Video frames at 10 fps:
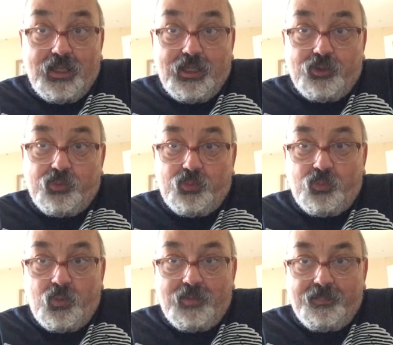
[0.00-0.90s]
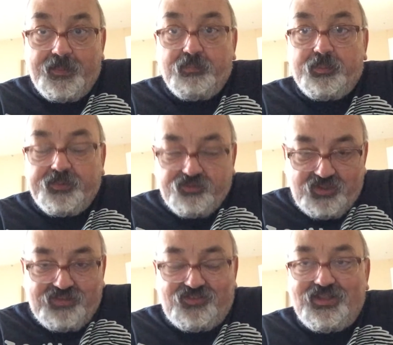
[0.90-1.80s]
who were
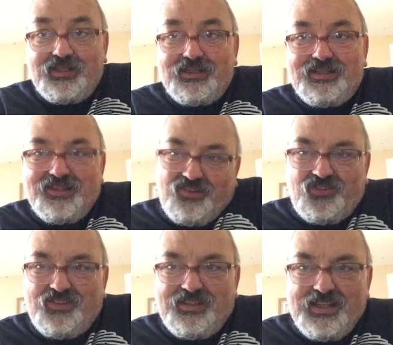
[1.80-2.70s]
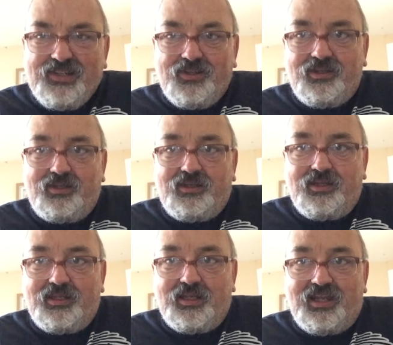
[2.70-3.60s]
protesting this dinner
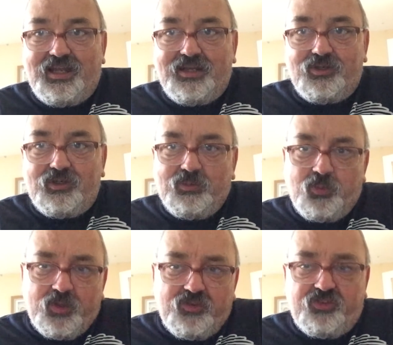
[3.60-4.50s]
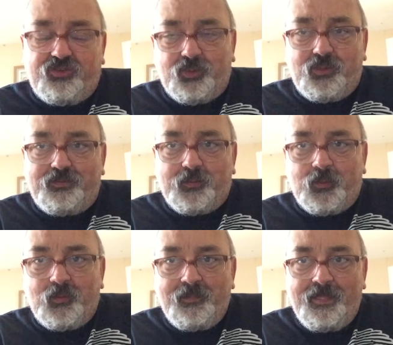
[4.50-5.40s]
and what it stood for